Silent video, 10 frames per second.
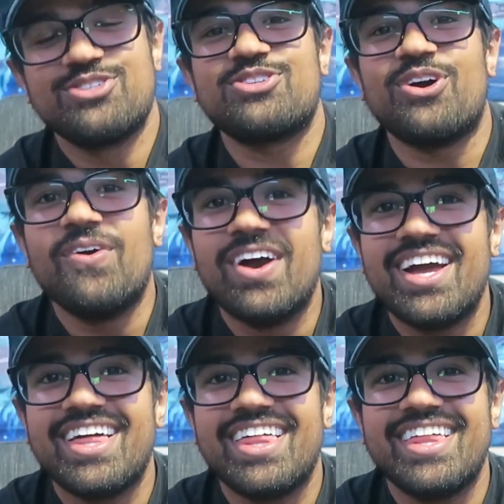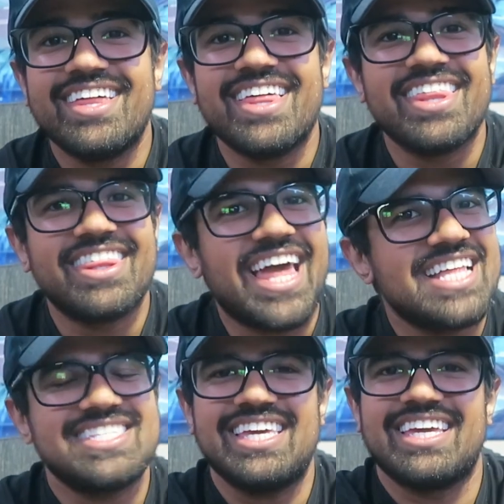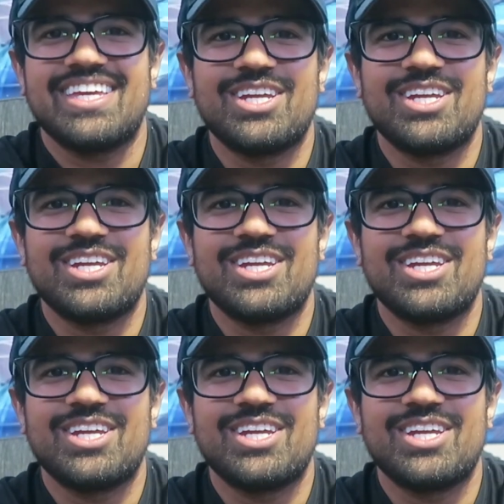So that's it.